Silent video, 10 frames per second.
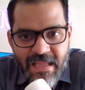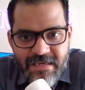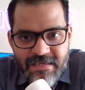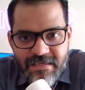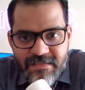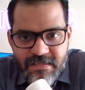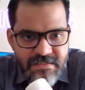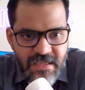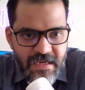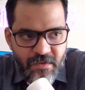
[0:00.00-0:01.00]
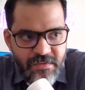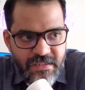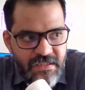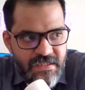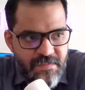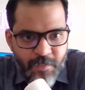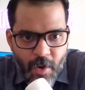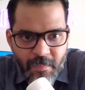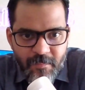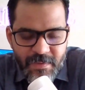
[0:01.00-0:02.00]
and uh, there is. I don't think there is a
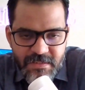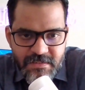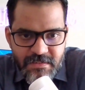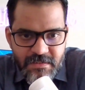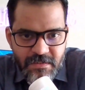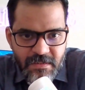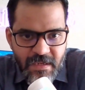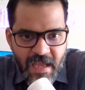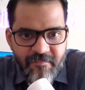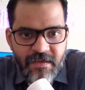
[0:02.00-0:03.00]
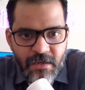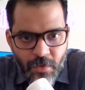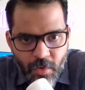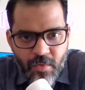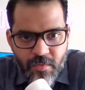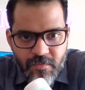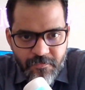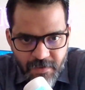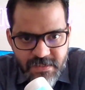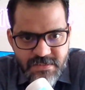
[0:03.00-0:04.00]
problem with uh, having low
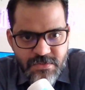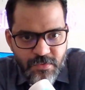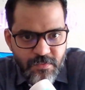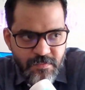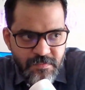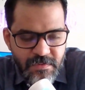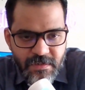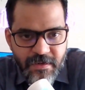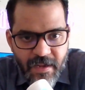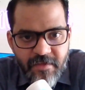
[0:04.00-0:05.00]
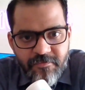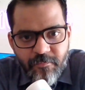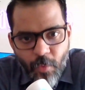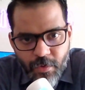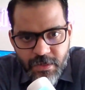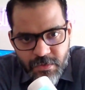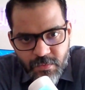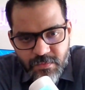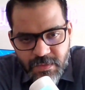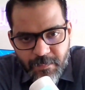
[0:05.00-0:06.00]
funds to drive more
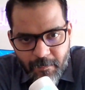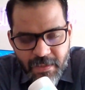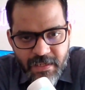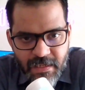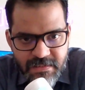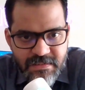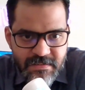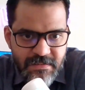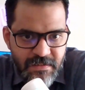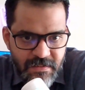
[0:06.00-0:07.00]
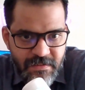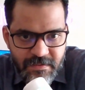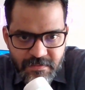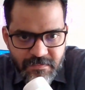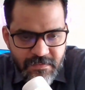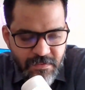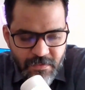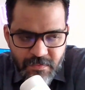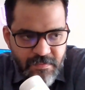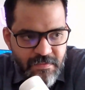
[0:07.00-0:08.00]
into the public health, uh, you
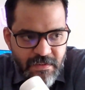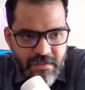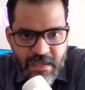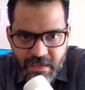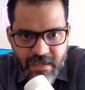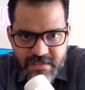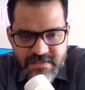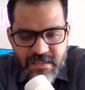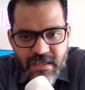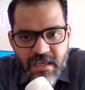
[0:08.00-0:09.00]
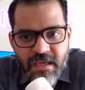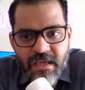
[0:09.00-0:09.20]
know, uh, areas.